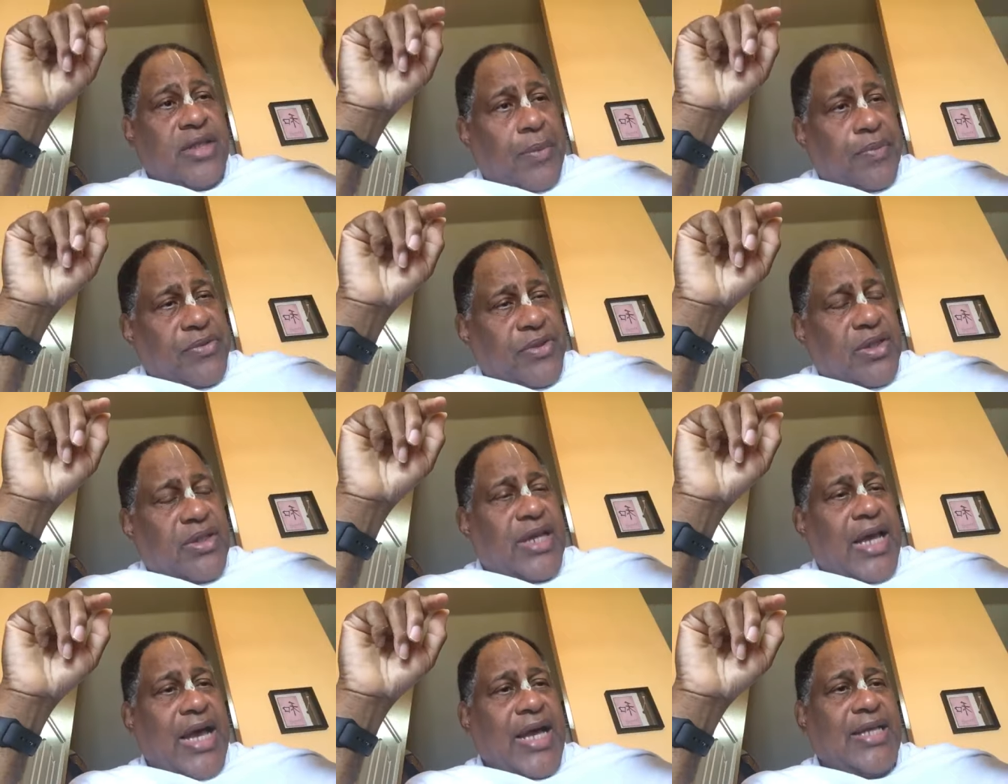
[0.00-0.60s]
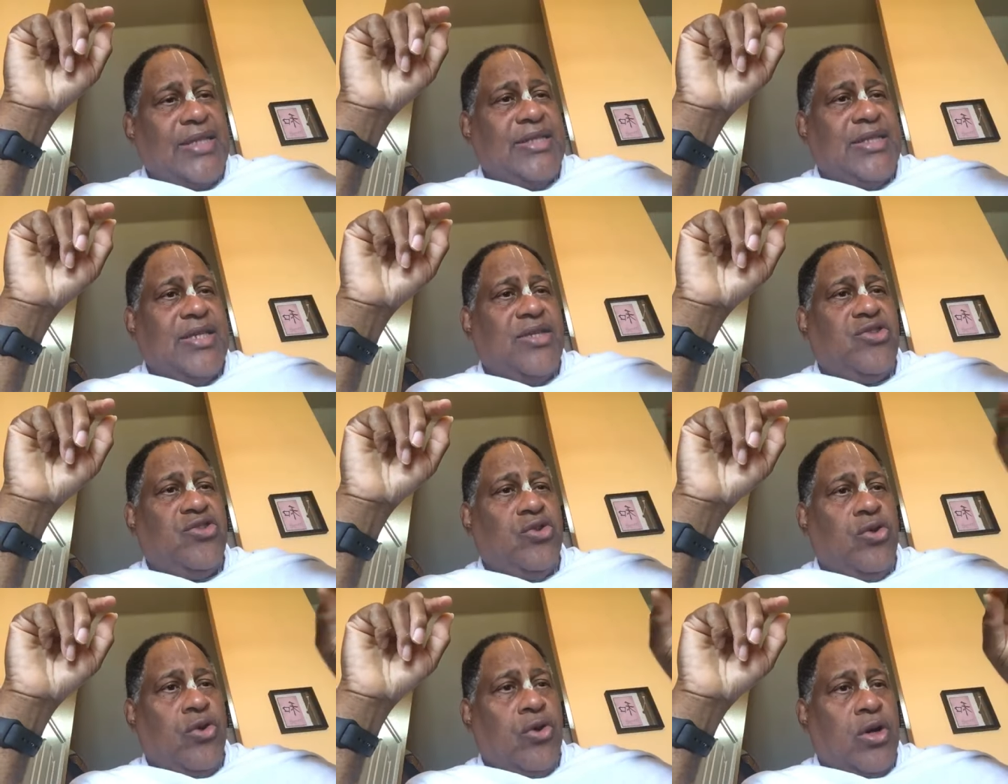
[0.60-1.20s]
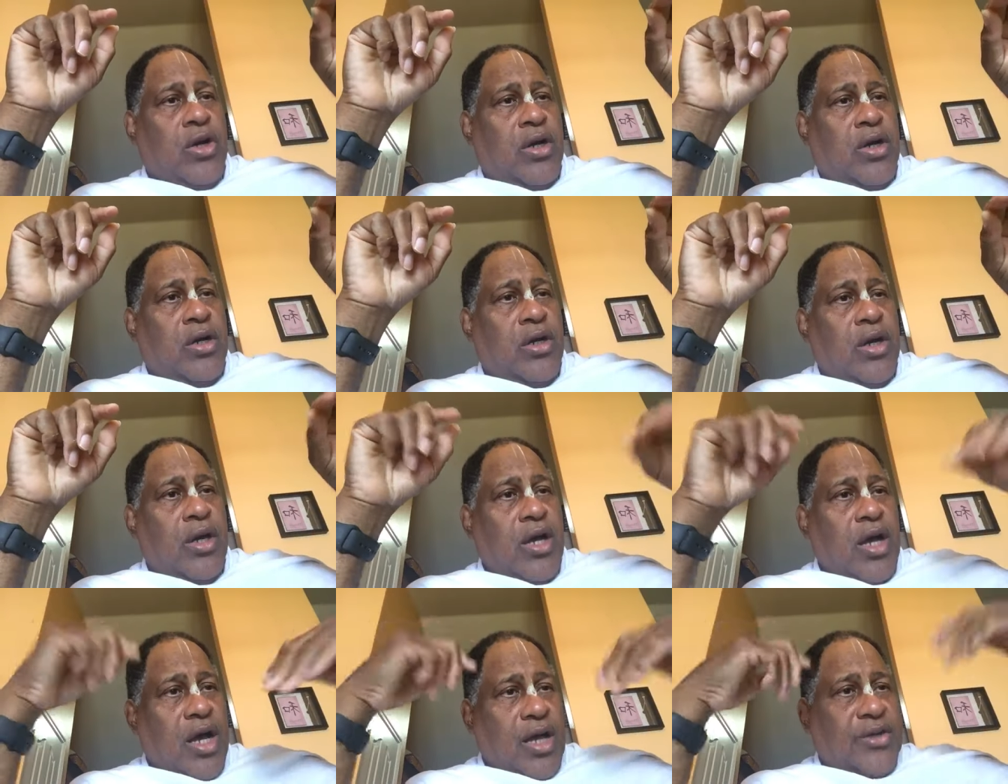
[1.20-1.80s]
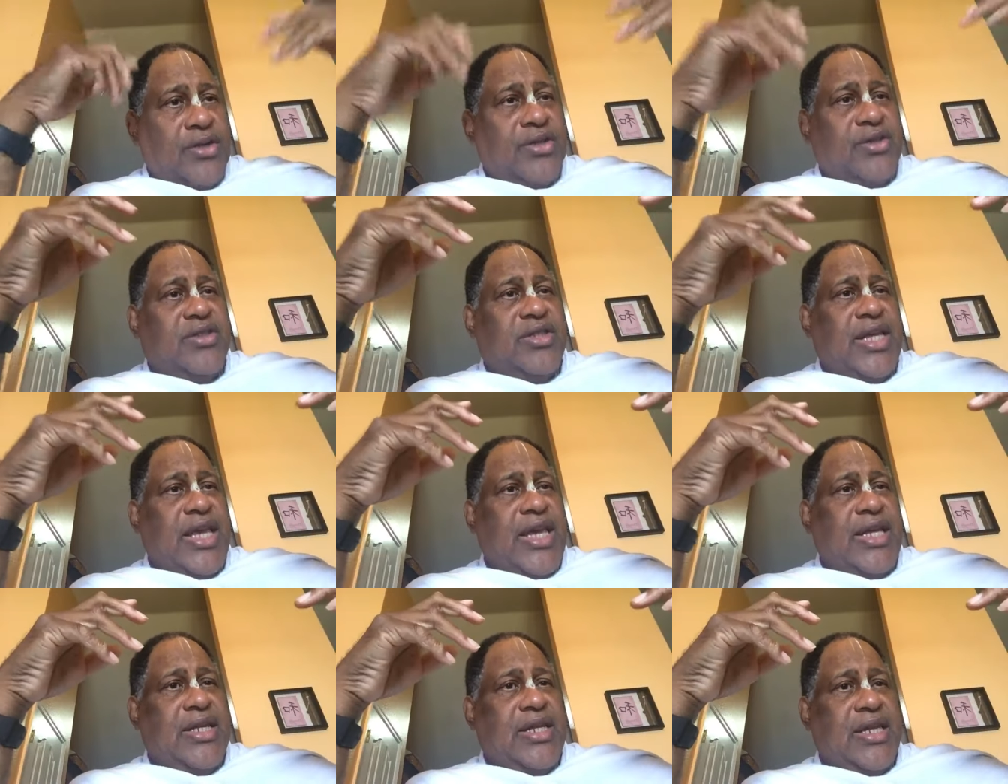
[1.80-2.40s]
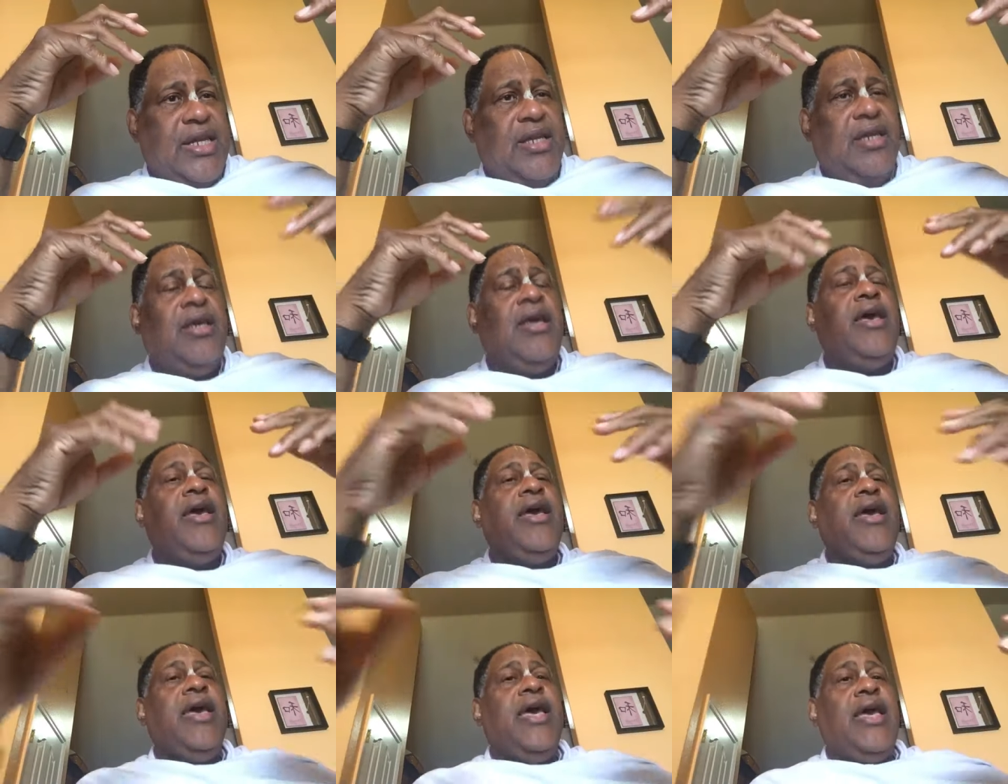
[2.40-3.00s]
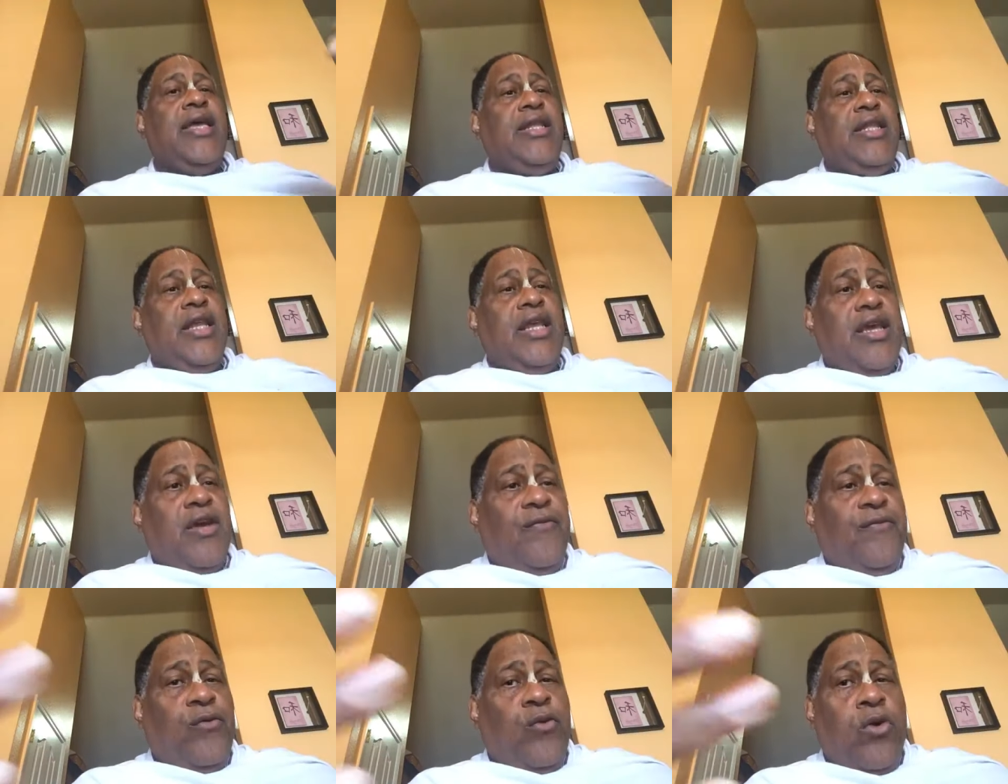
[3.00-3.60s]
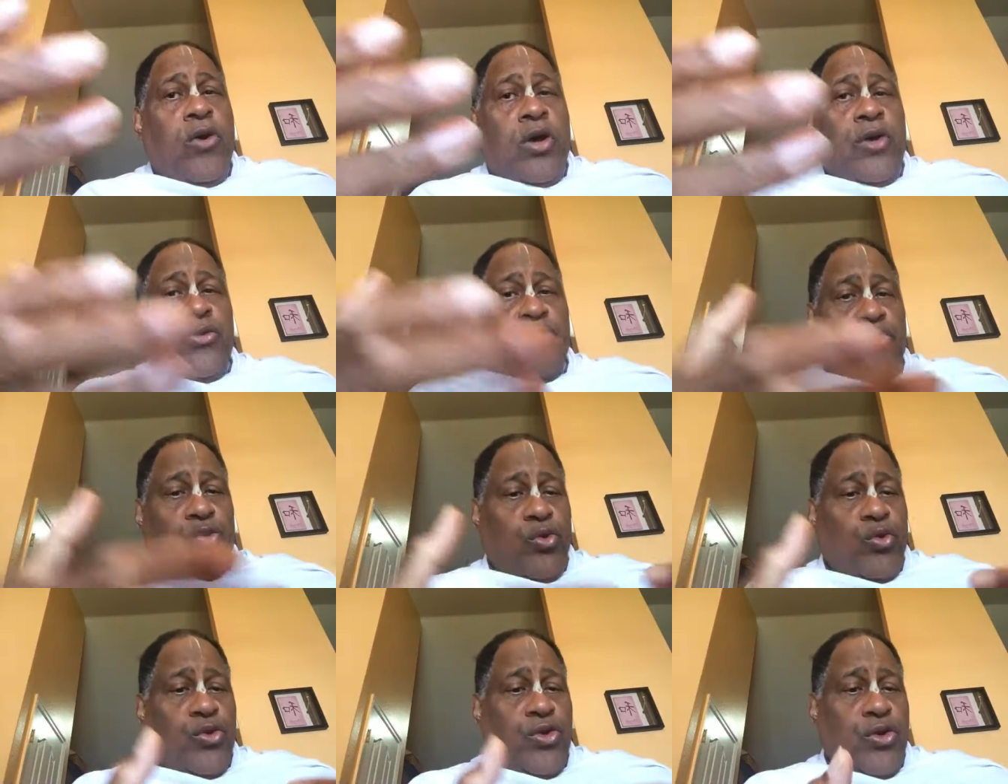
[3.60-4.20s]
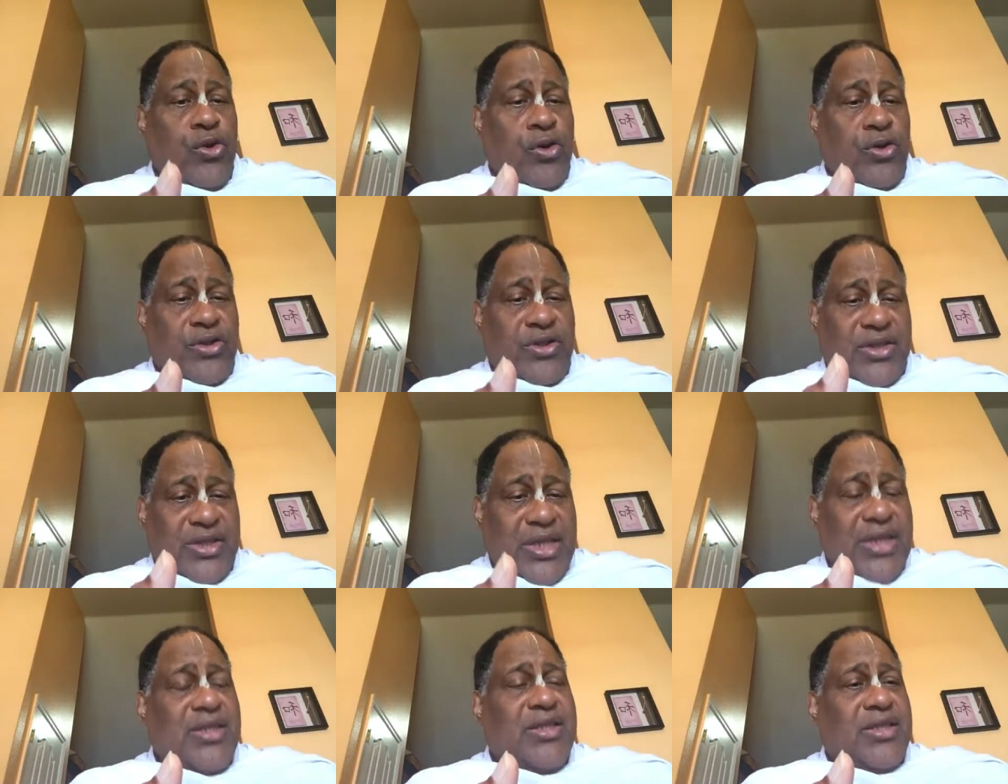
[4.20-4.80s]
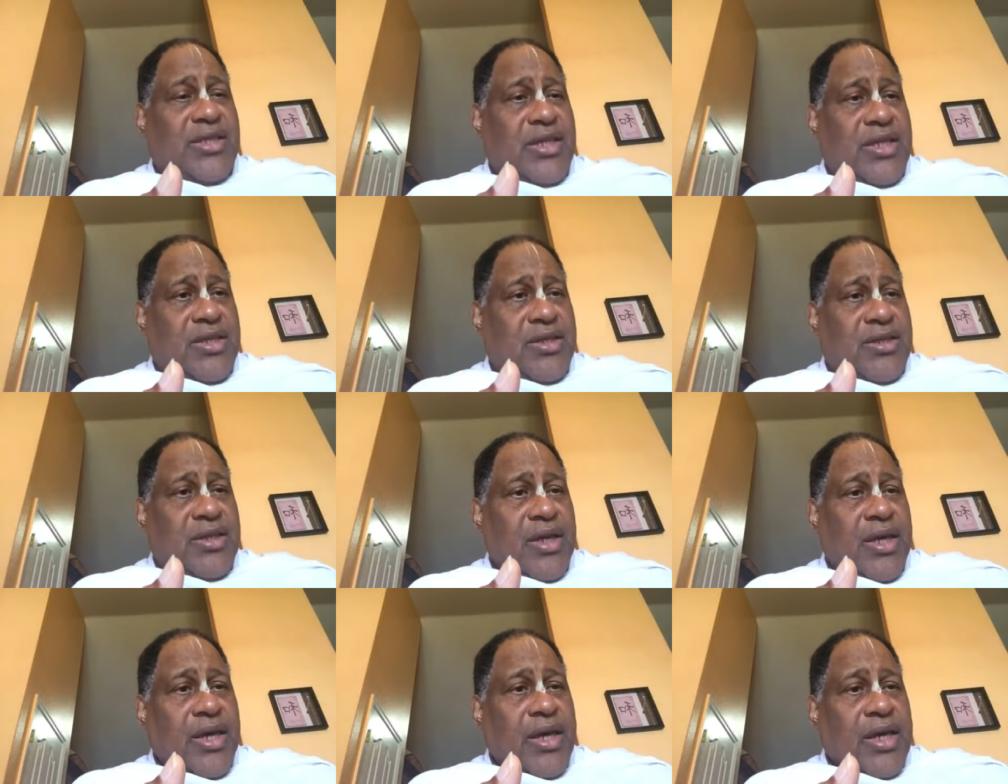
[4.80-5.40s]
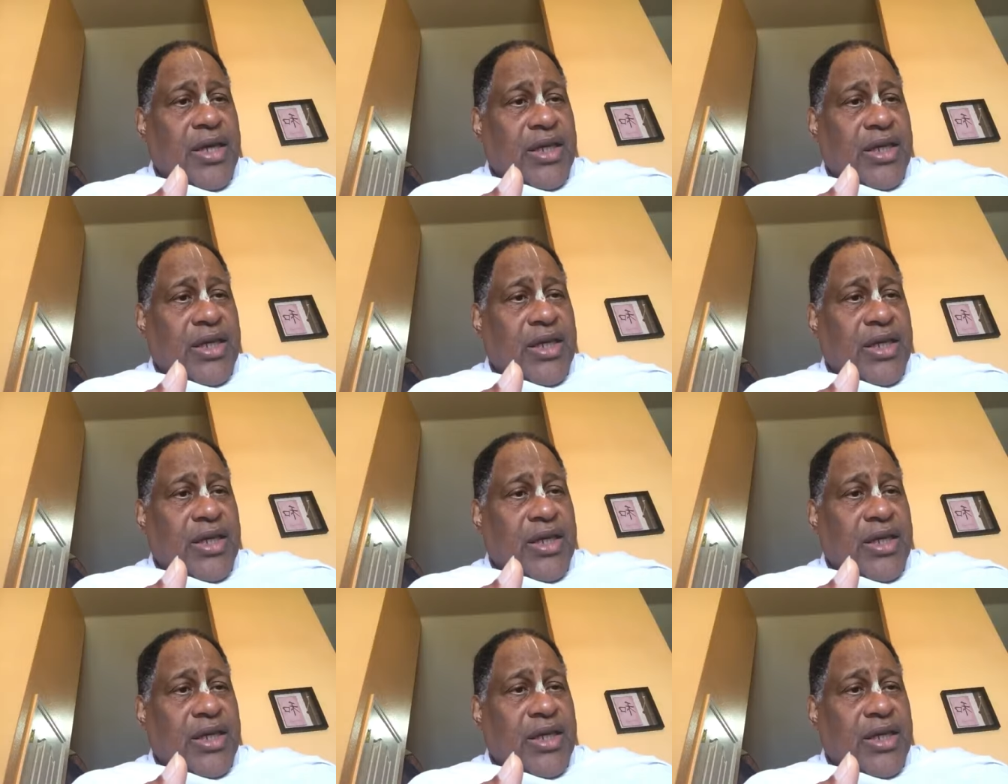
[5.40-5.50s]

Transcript: subsidizes your understanding and therefore through your senses